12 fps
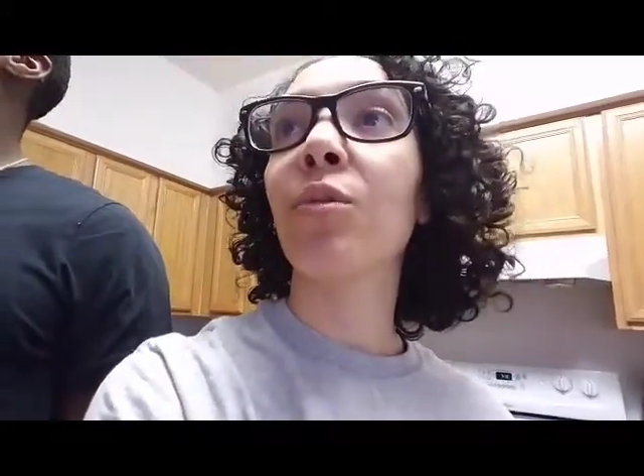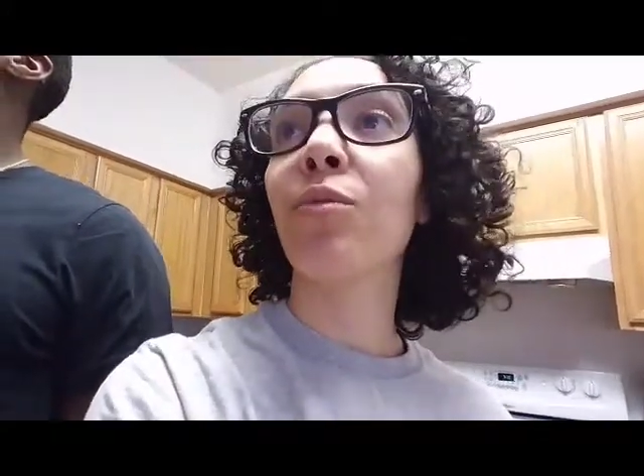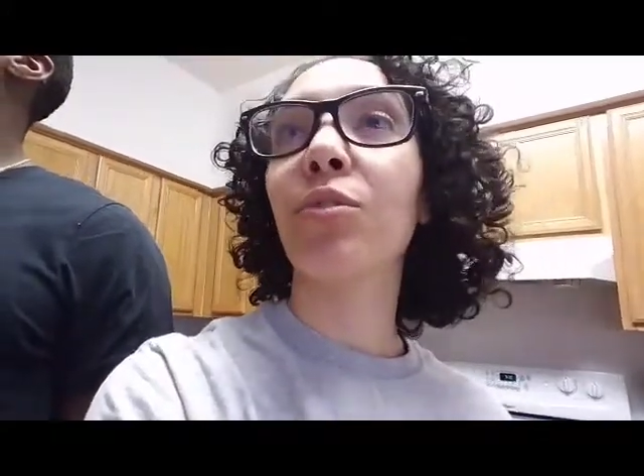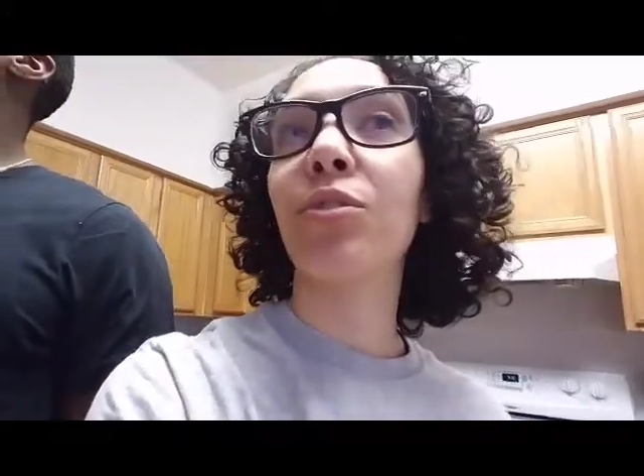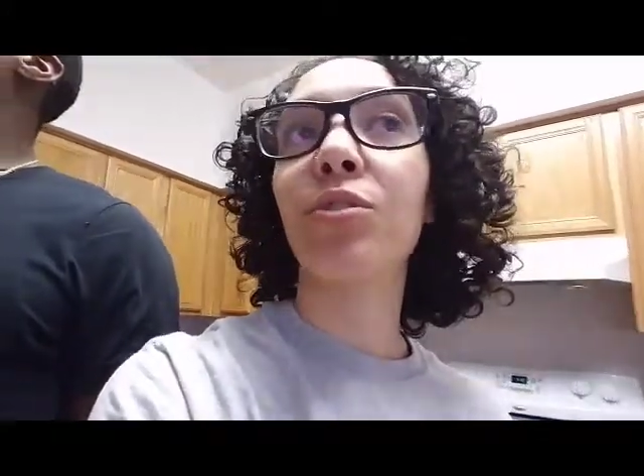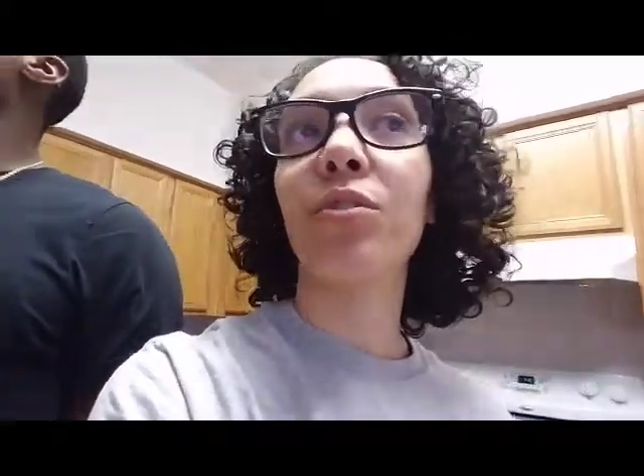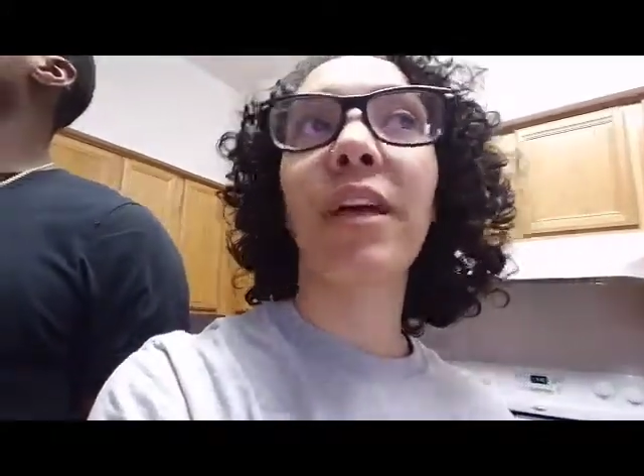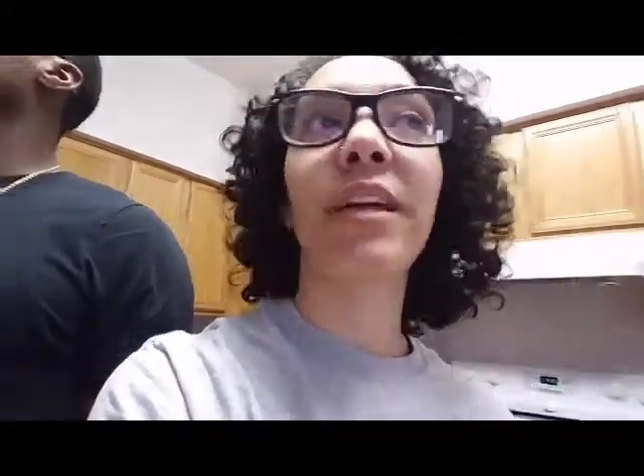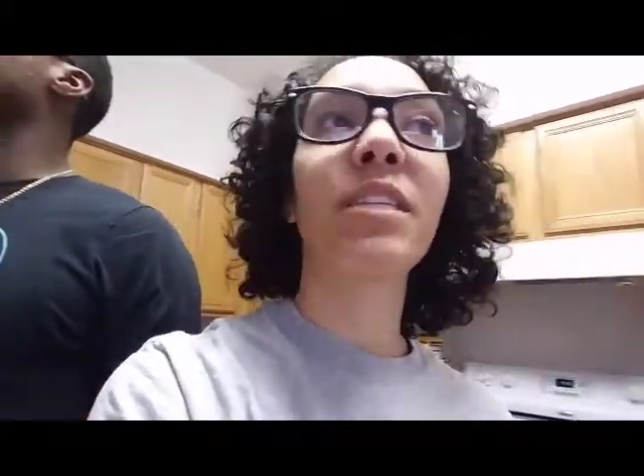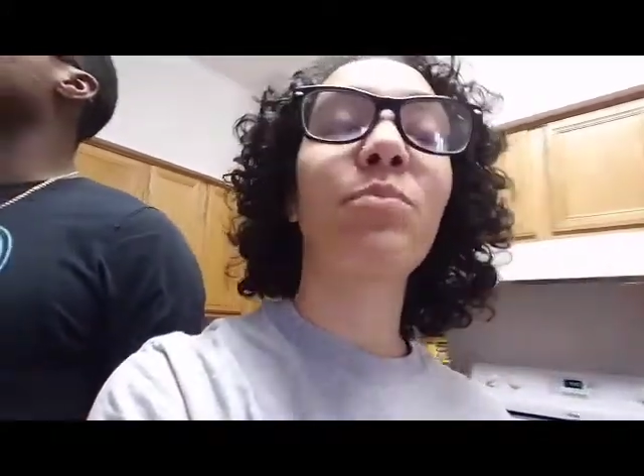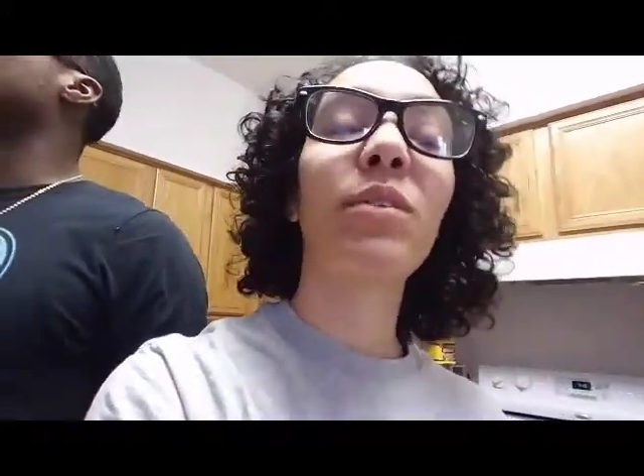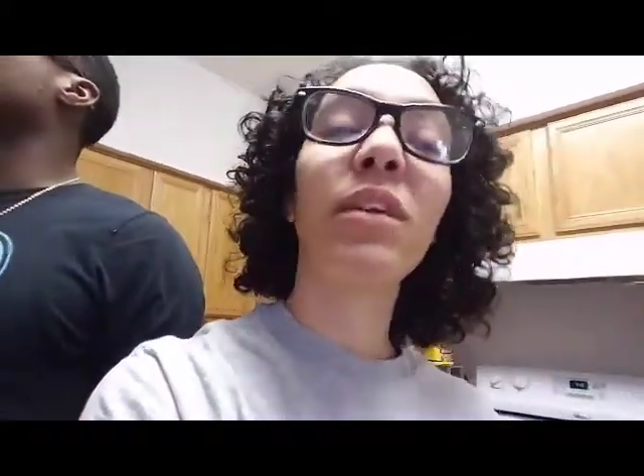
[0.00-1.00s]
We'll do like
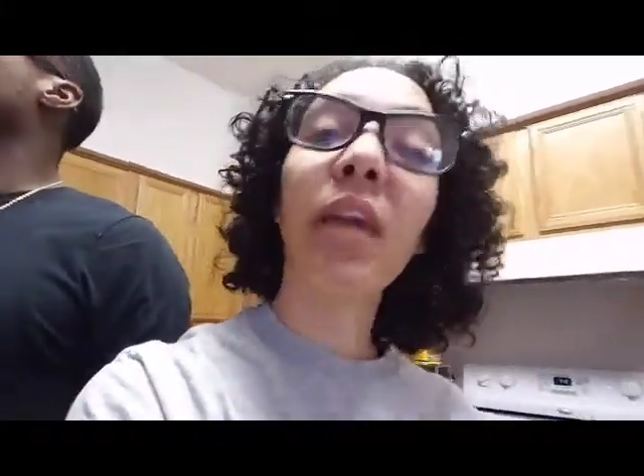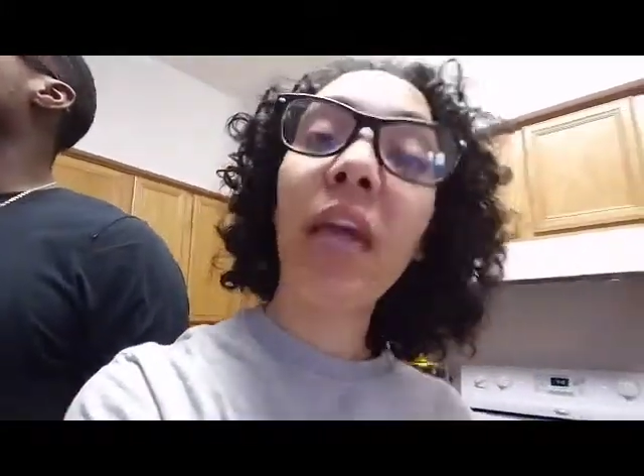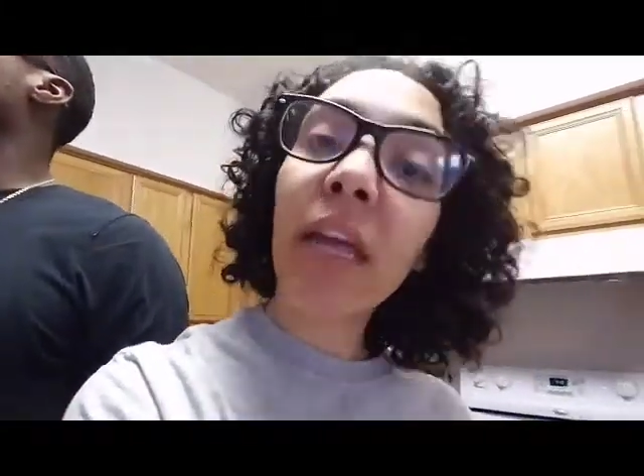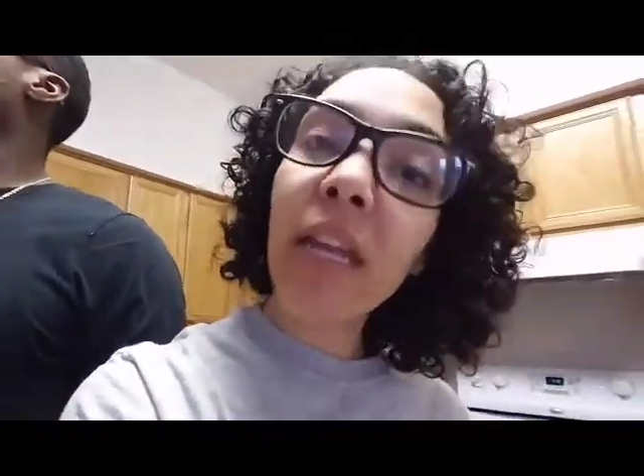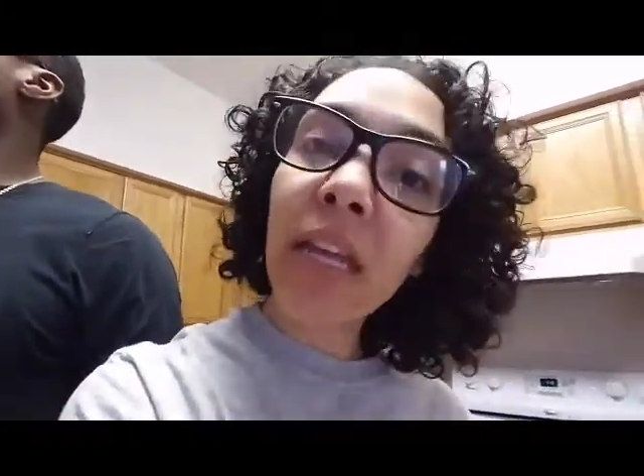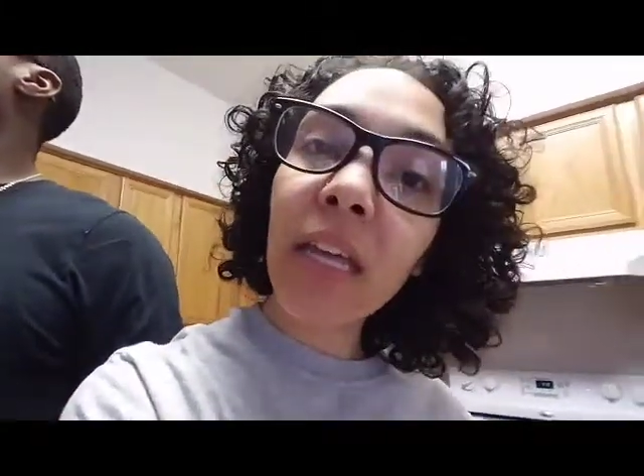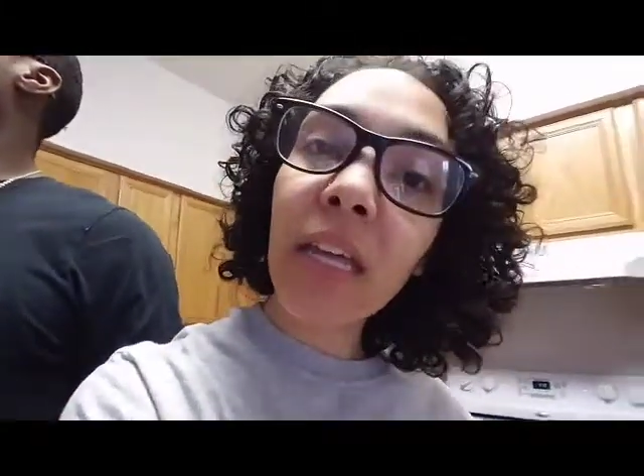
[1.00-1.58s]
spaghetti.